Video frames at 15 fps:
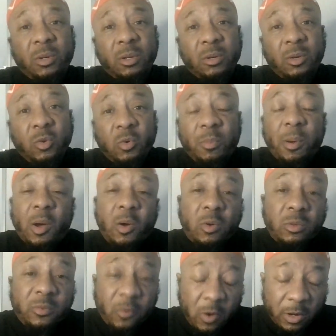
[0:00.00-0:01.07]
the
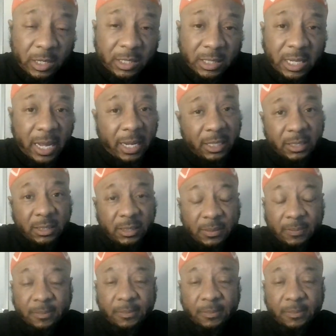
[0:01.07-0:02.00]
loopholes for the sex.